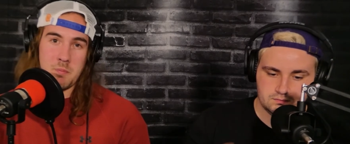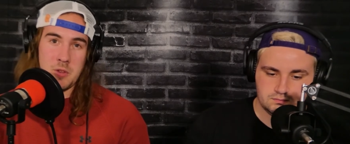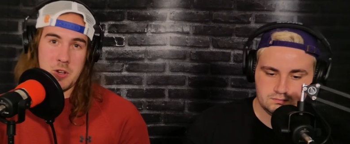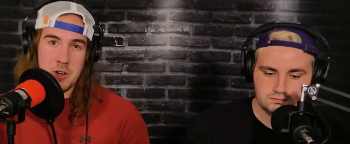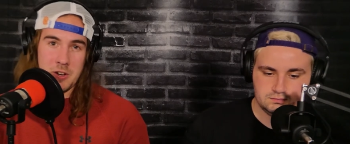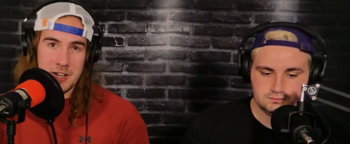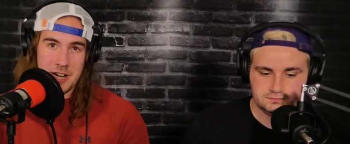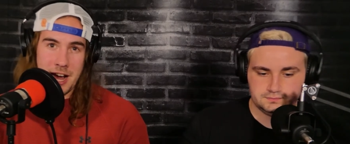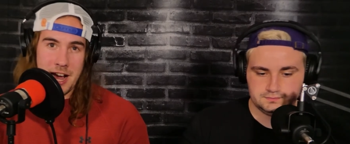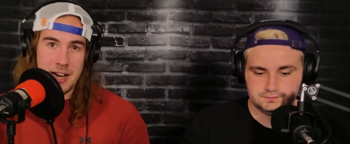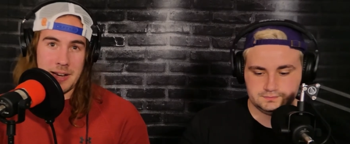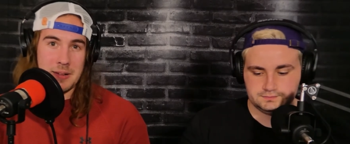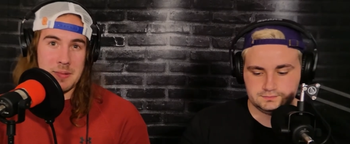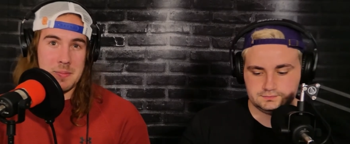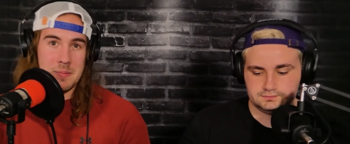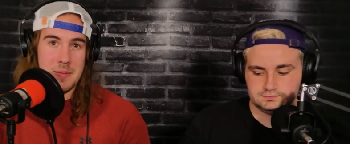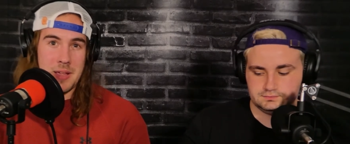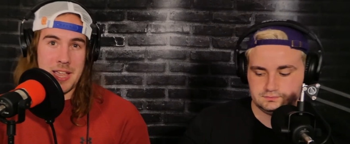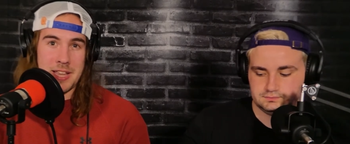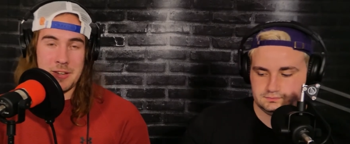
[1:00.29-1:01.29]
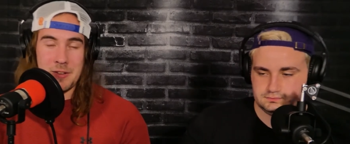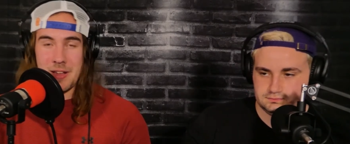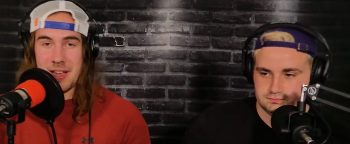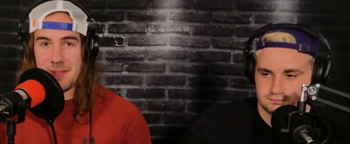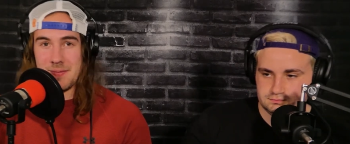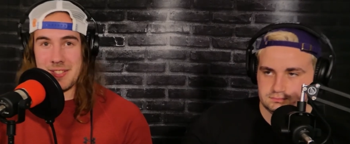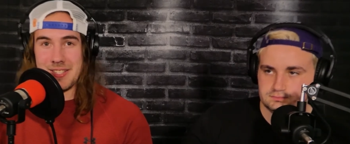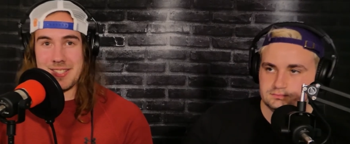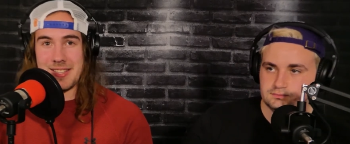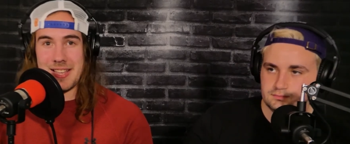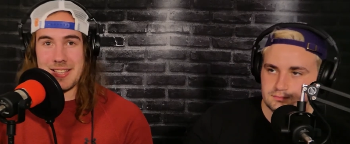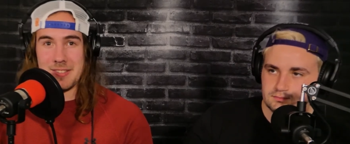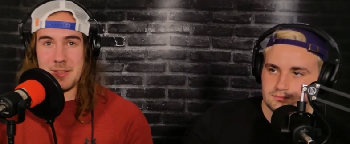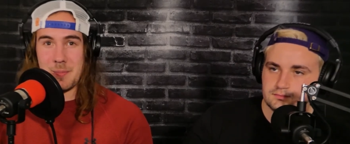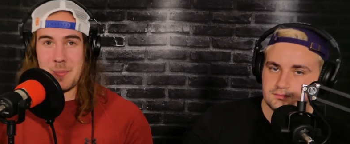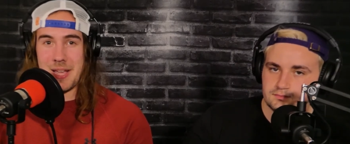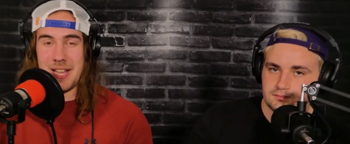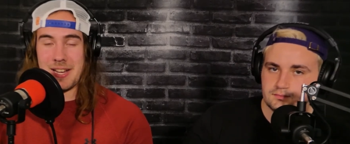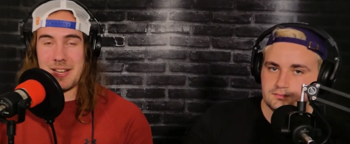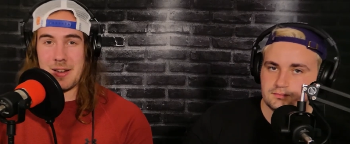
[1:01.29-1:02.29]
Speaker 1: you're a guy and you have the stats to
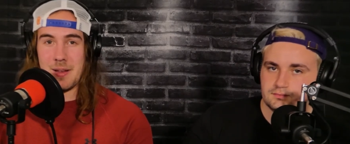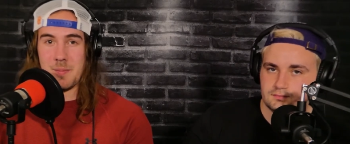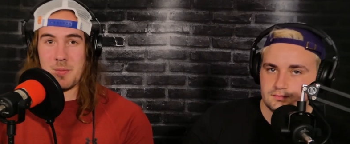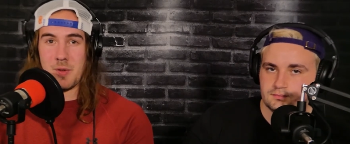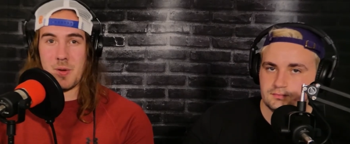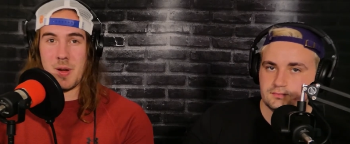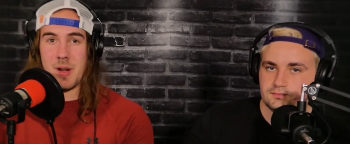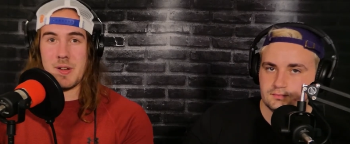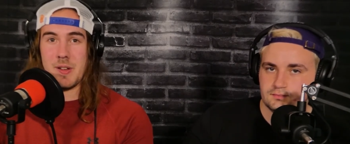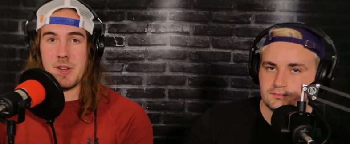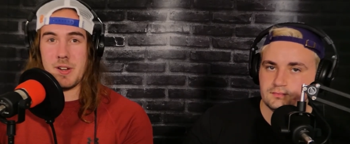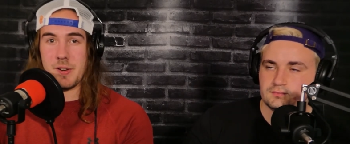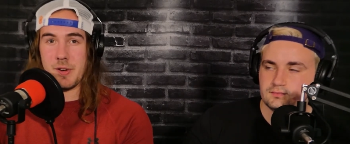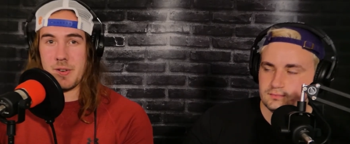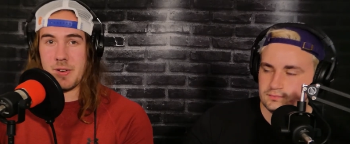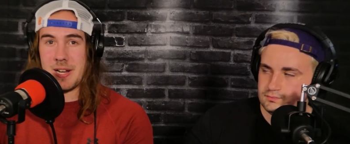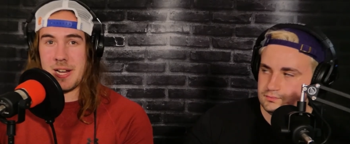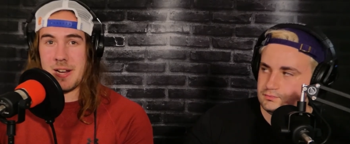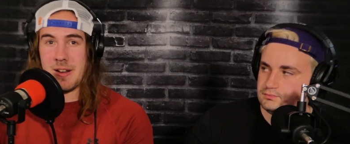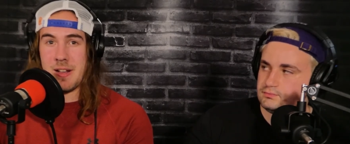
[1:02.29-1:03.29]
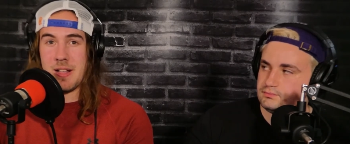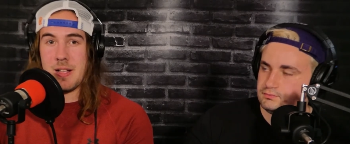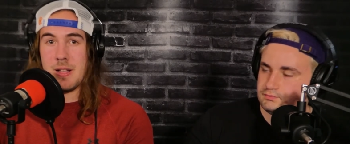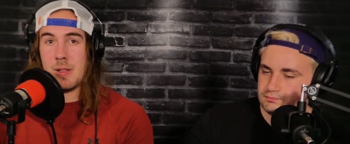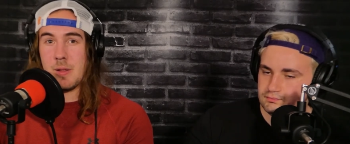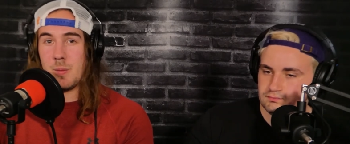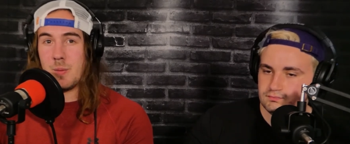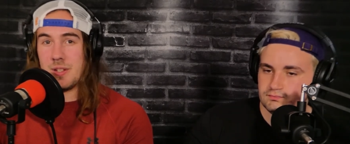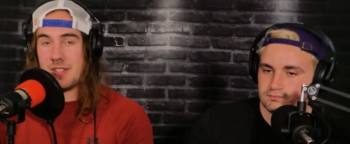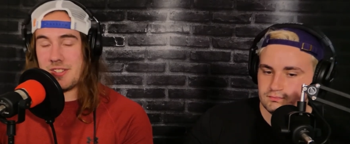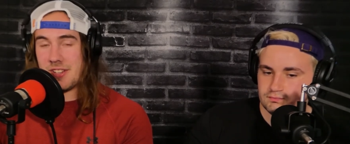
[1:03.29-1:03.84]
back it up throughout your career. With